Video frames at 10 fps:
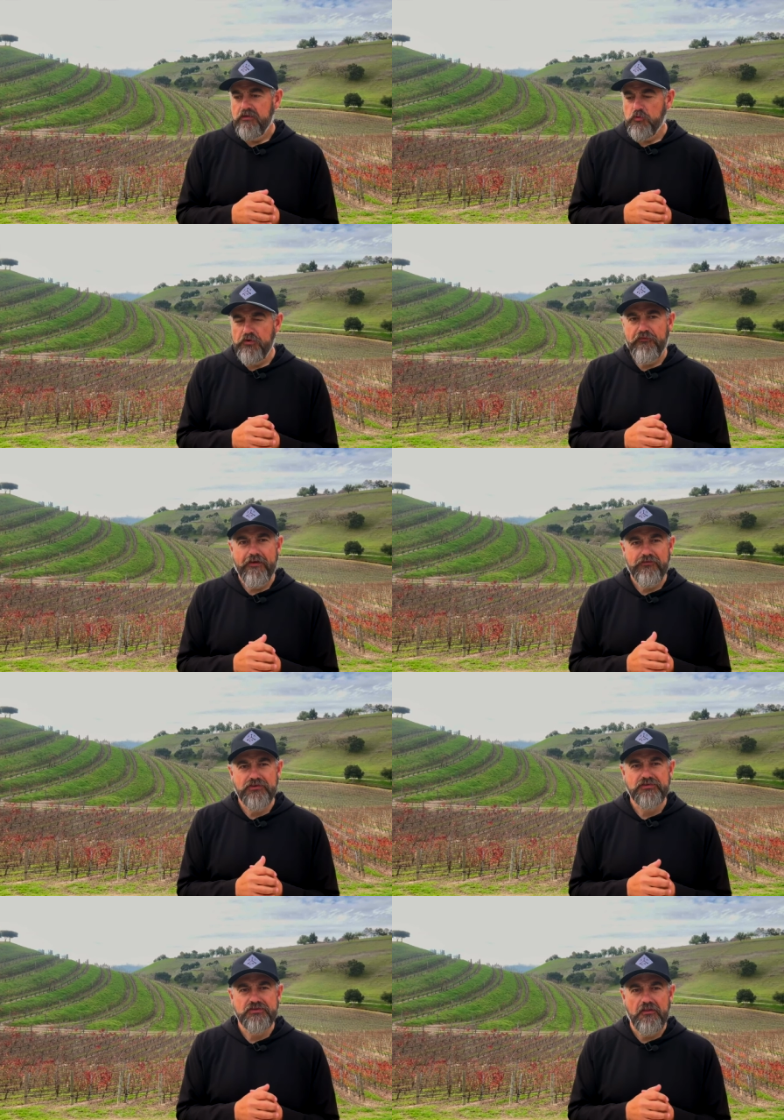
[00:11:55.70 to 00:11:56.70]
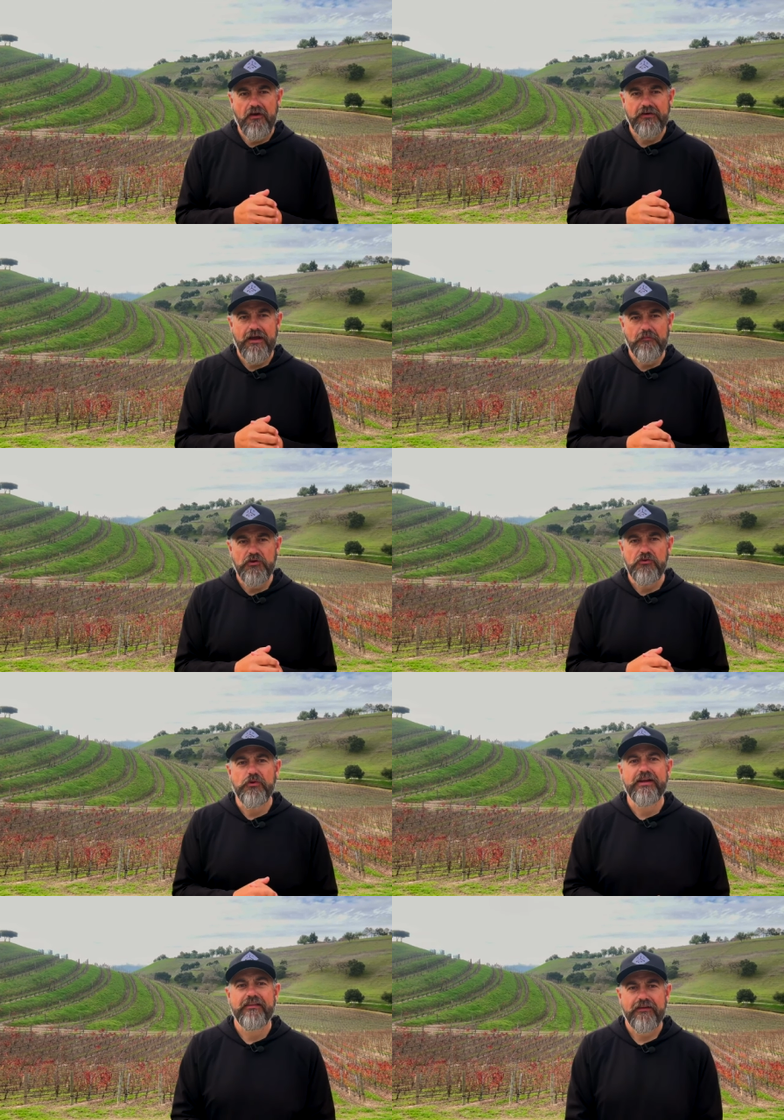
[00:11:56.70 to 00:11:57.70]
Twenty-five years is a long time to do
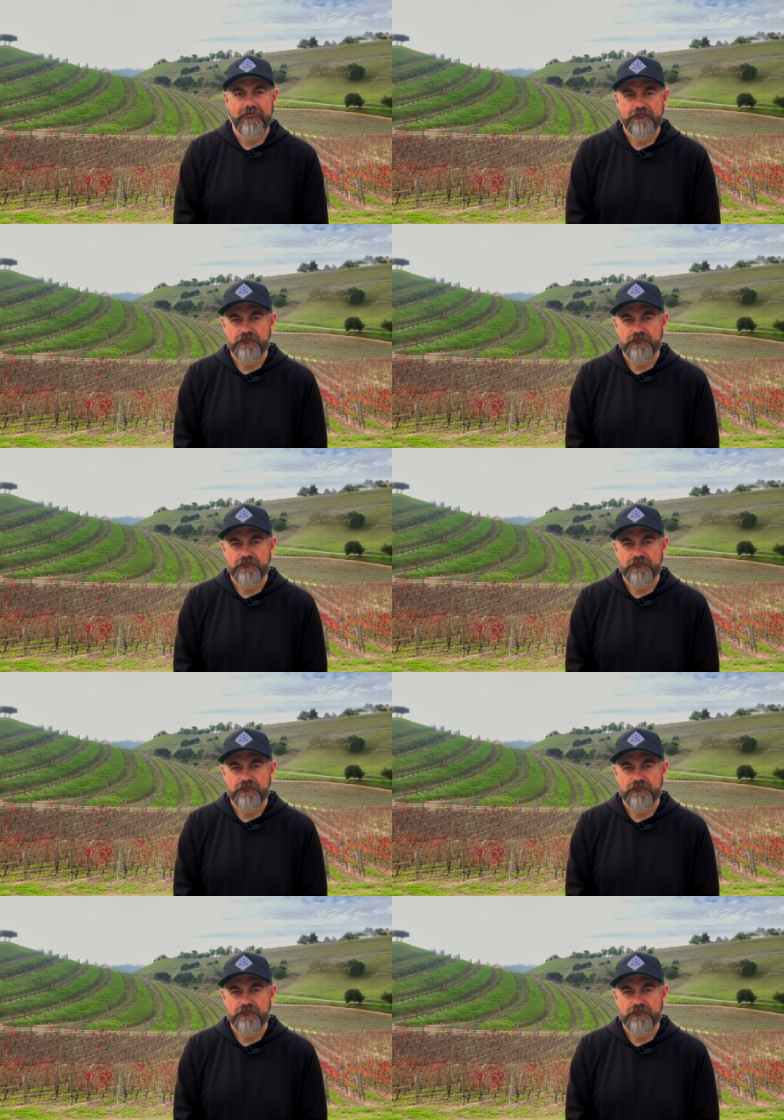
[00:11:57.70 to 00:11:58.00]
anything.